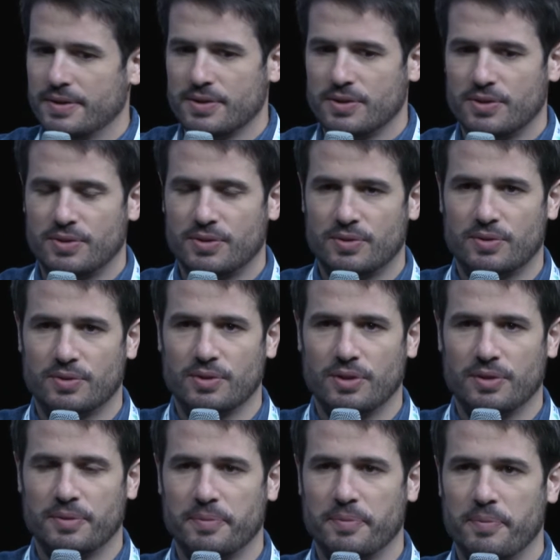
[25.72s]

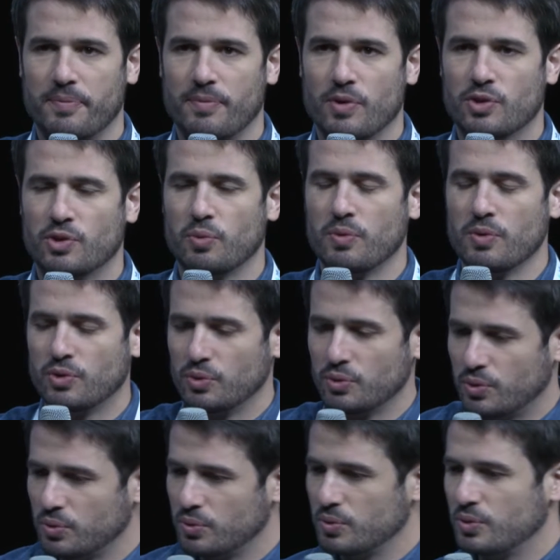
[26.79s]
So
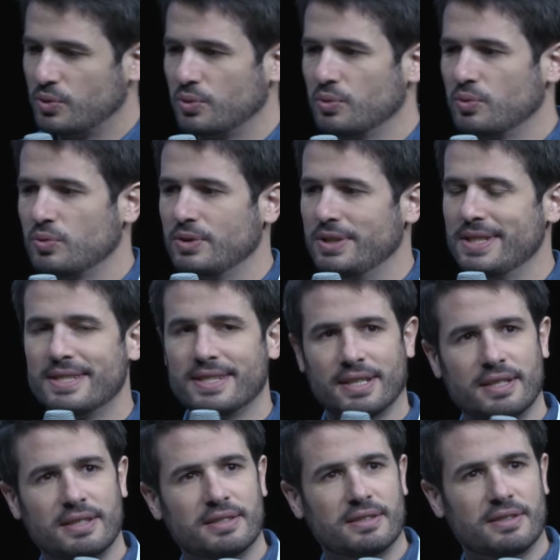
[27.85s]
to
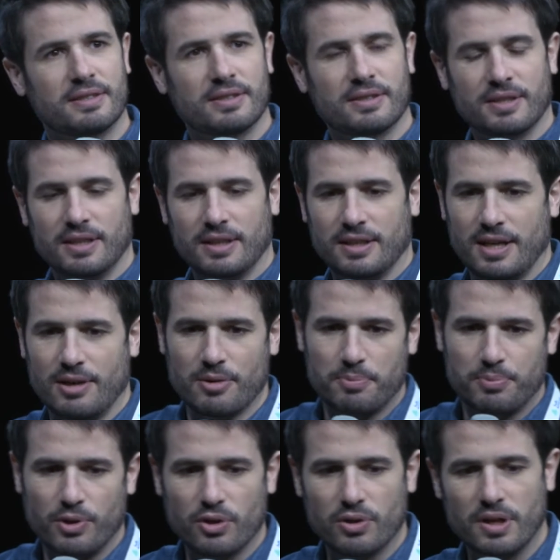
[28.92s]
design our
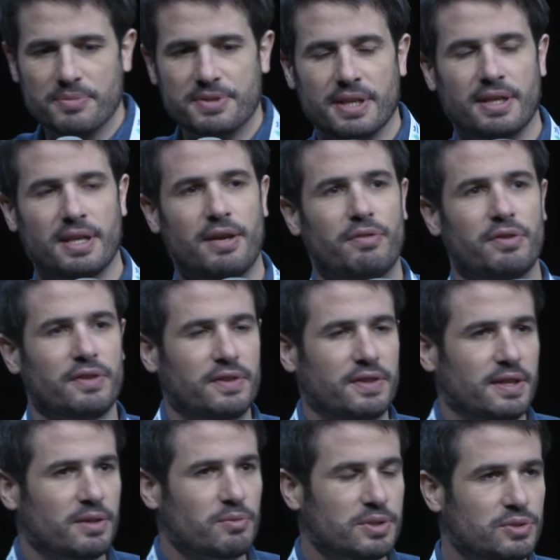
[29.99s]
programs and
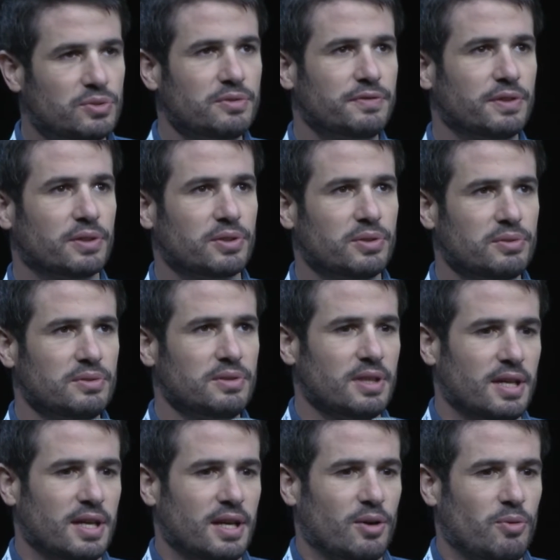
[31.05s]
everything we do for you,
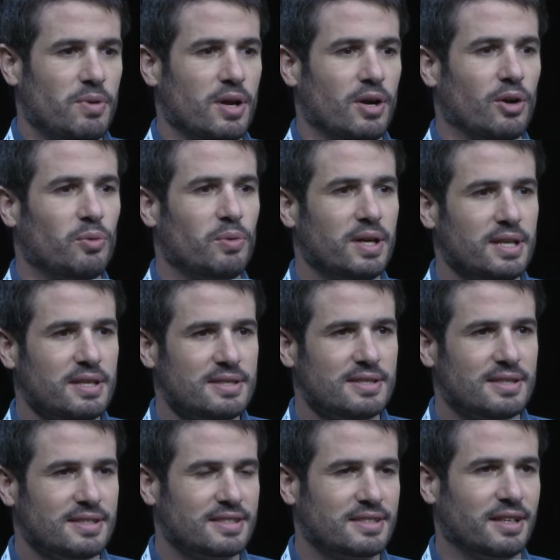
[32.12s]
we
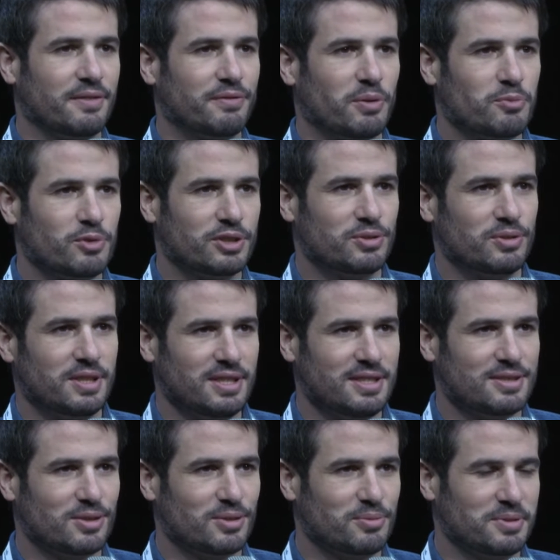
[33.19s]
always start from what you
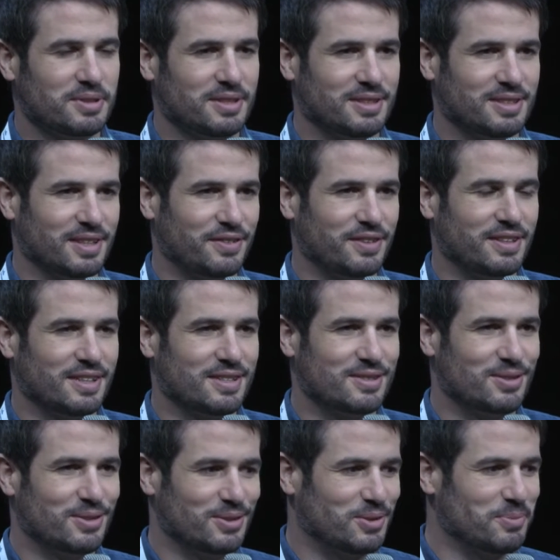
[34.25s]
need. So I think
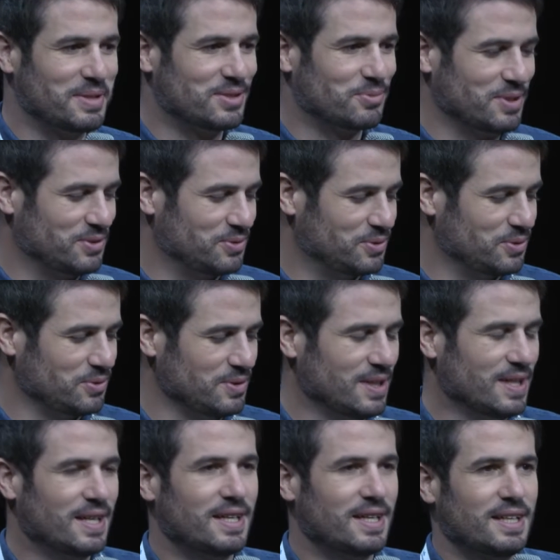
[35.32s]
that's the best way to do.
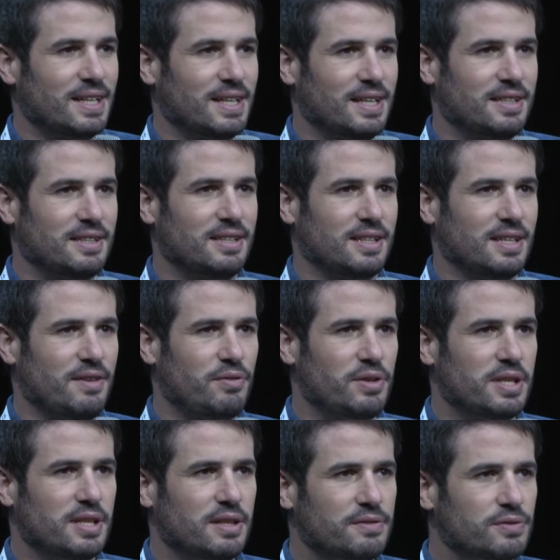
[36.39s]
And
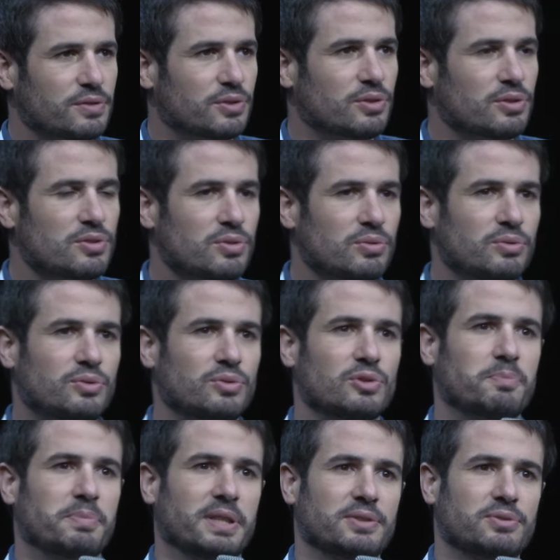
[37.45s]
every year, for those who
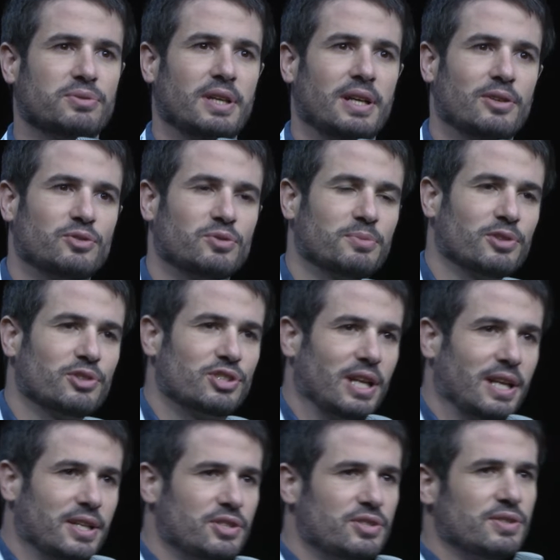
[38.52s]
took part to the Hello Tomorrow
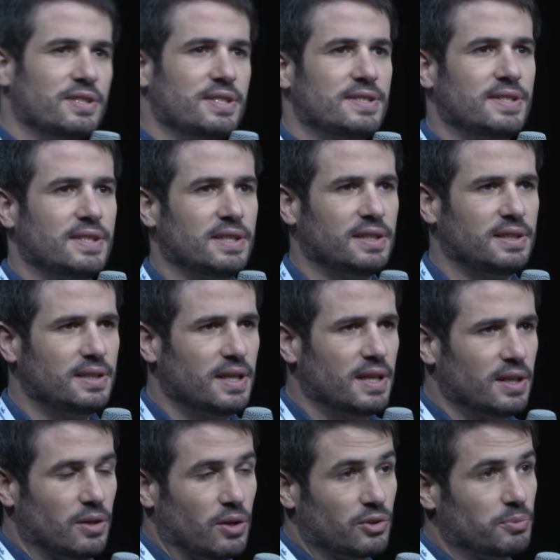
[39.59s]
Challenge this year
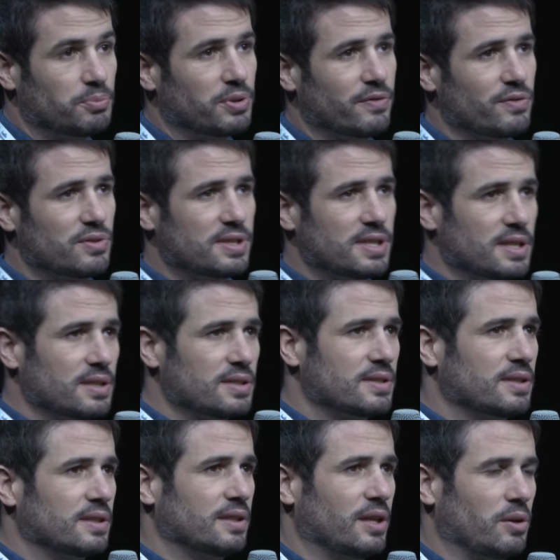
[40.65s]
or the previous
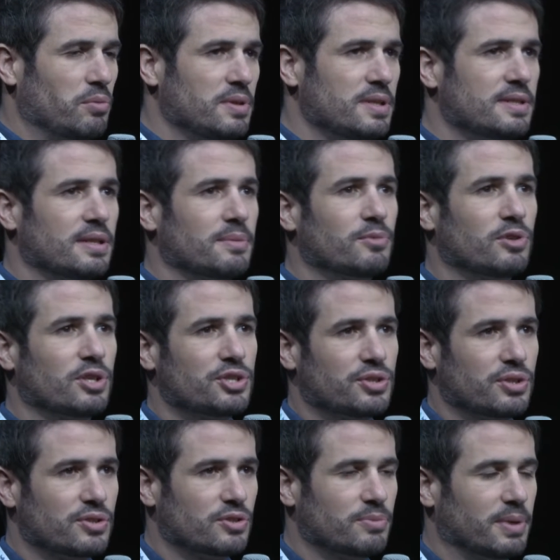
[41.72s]
years, there is some
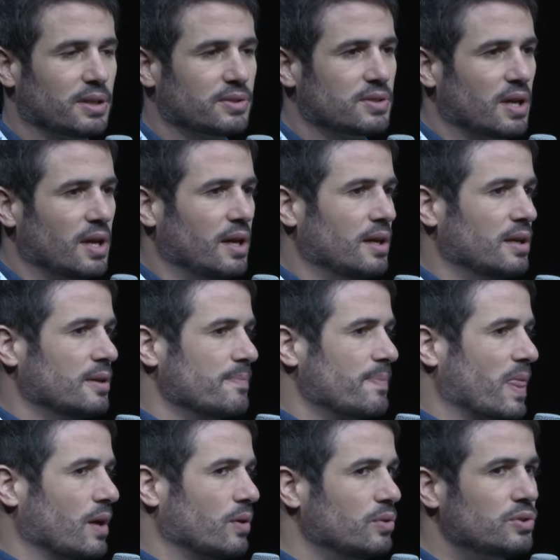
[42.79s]
questions about
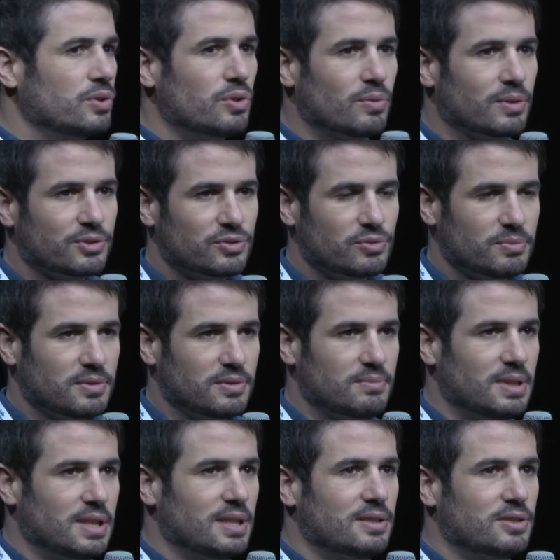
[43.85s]
who do you want to
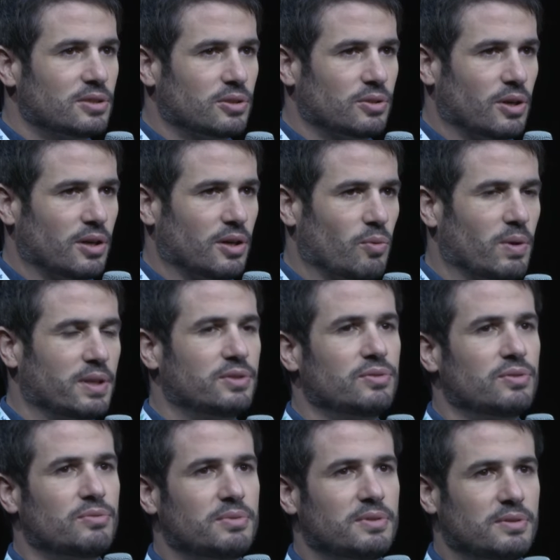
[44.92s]
meet, what do
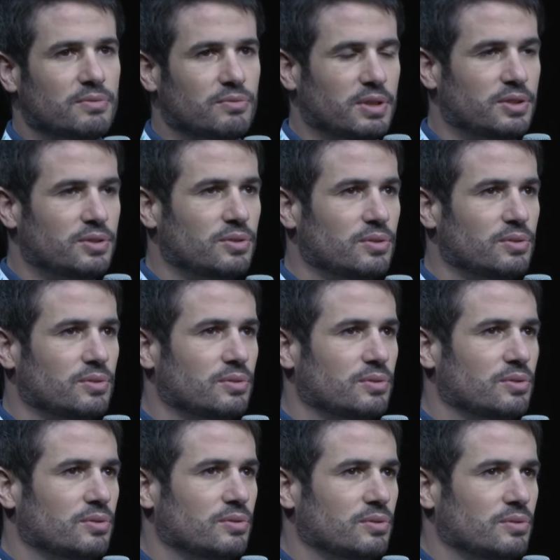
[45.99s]

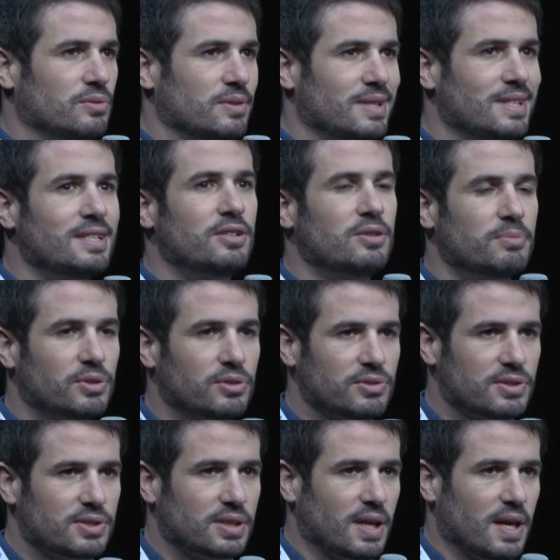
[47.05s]
you need the
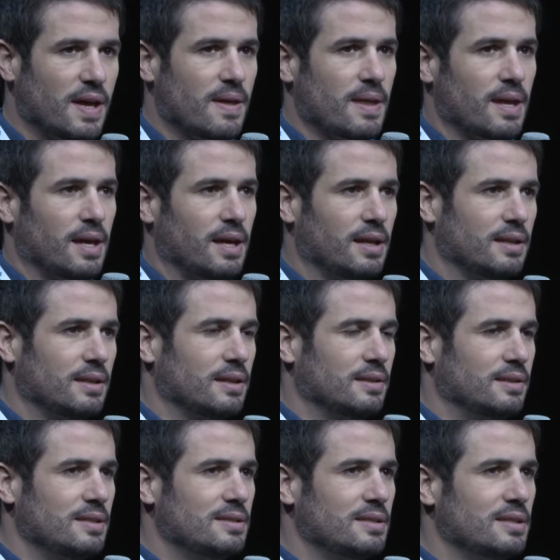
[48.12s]
most,
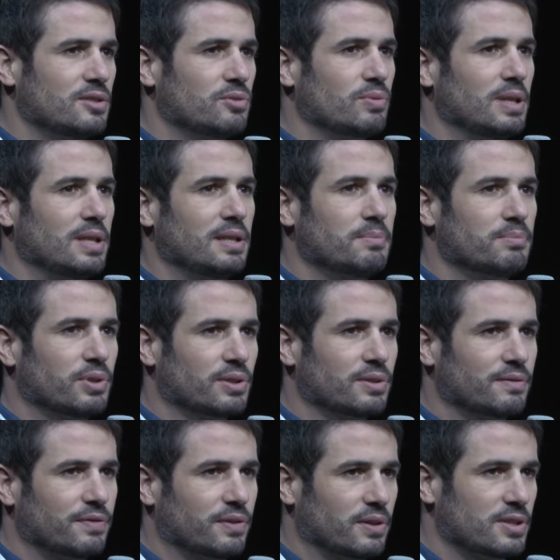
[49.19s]
and this is really
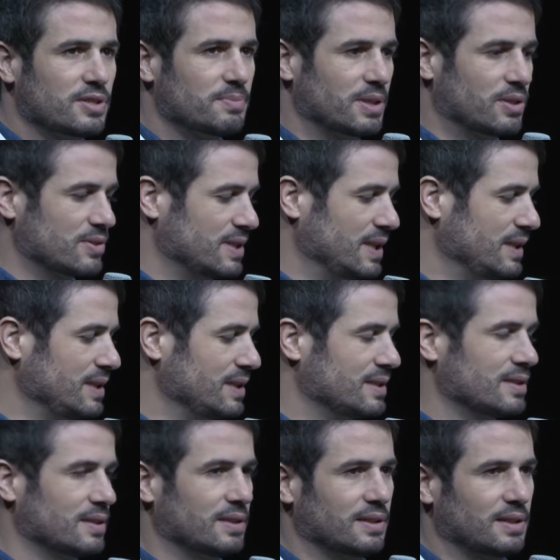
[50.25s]
important for us because then
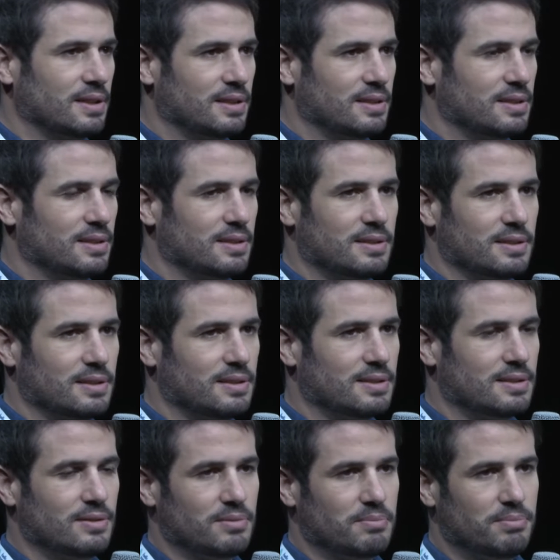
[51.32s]
it's
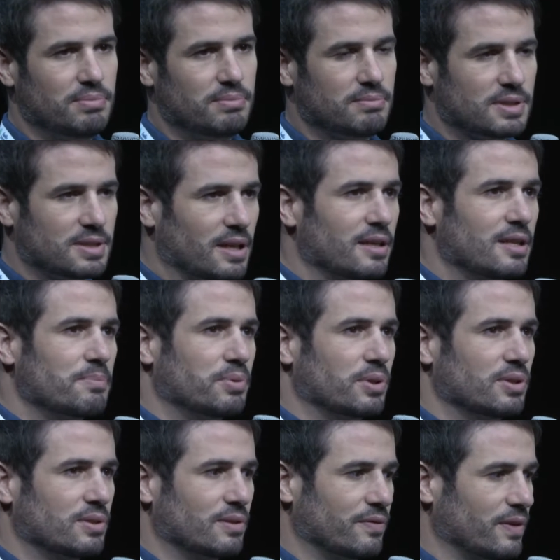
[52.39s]
the starting
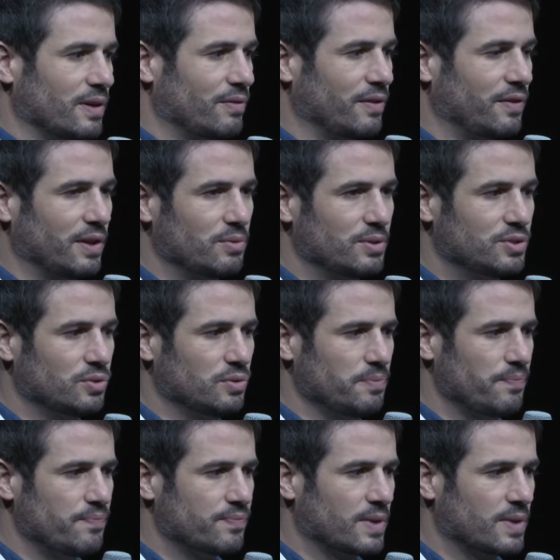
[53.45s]
point of everything we do.